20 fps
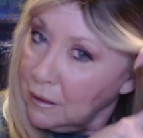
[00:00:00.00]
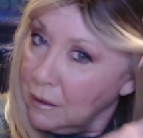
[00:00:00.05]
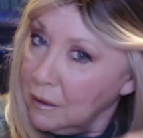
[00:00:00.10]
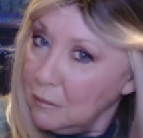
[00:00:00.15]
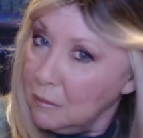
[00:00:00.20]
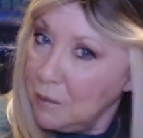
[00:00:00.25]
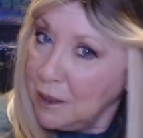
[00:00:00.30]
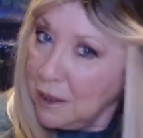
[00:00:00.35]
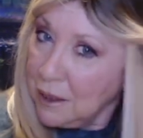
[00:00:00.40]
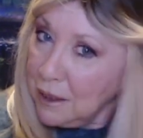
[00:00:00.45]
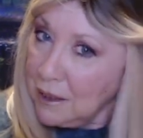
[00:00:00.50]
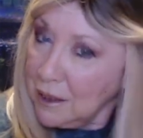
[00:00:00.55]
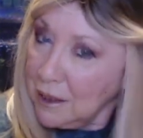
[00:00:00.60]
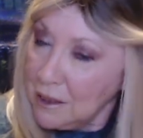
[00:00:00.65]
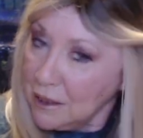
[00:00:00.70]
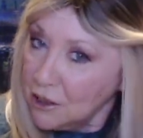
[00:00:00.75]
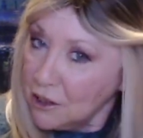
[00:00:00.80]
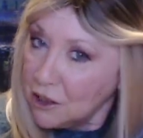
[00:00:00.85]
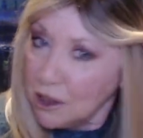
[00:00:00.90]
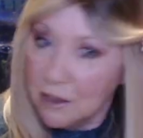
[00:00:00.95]
again, these are
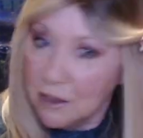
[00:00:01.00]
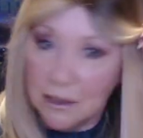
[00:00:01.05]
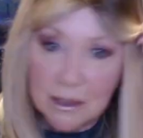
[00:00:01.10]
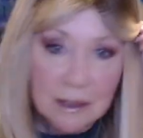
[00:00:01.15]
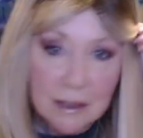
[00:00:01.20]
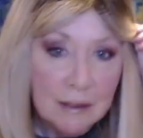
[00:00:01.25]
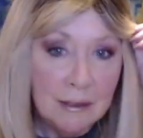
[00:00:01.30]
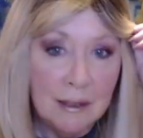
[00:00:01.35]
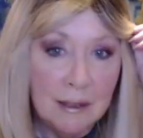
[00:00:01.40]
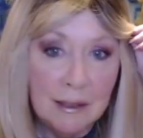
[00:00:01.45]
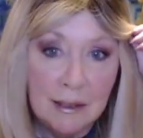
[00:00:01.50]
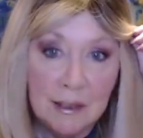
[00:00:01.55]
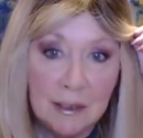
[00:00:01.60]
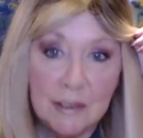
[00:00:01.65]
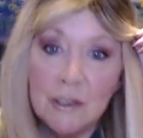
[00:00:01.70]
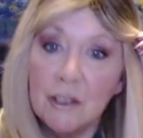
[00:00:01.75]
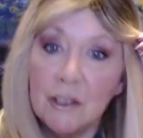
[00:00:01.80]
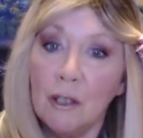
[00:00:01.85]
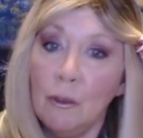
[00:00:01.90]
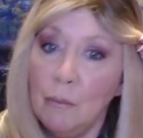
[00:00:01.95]
just
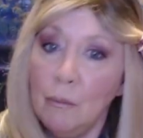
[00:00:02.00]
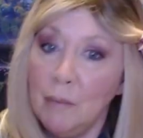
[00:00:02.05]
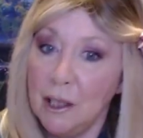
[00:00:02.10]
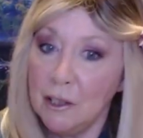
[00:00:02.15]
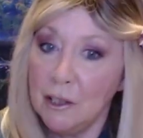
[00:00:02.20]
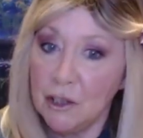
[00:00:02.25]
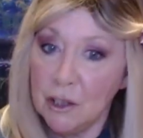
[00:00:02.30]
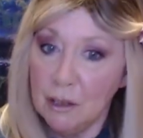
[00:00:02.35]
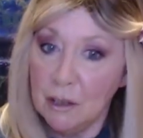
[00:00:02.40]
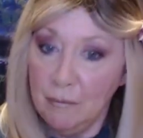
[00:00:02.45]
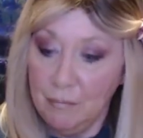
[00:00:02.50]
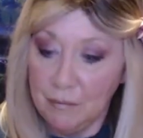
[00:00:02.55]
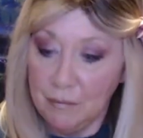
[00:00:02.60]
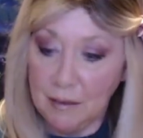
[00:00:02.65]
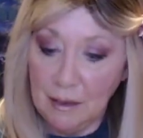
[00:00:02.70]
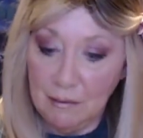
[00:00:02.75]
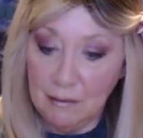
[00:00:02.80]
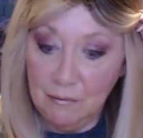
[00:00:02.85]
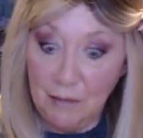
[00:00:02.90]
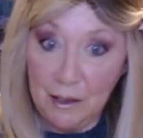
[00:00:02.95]
so much
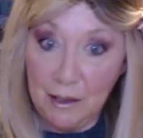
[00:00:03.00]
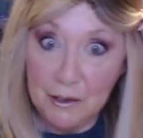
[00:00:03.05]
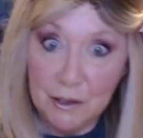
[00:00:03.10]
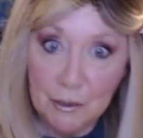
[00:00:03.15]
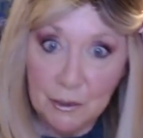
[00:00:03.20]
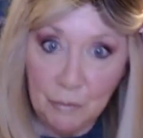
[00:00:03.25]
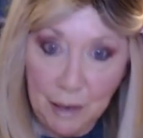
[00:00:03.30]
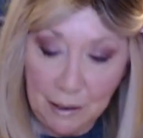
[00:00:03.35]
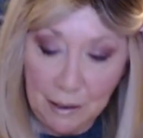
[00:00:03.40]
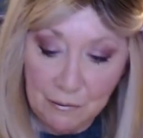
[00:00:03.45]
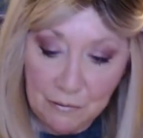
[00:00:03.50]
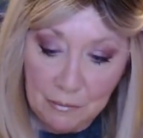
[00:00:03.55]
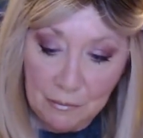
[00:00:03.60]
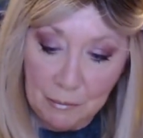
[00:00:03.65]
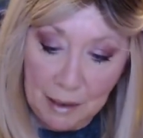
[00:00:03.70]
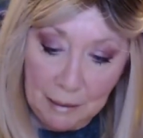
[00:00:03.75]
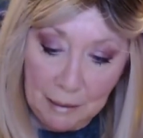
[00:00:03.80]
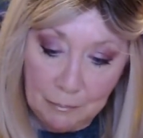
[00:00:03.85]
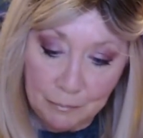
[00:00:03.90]
fun to wear for me.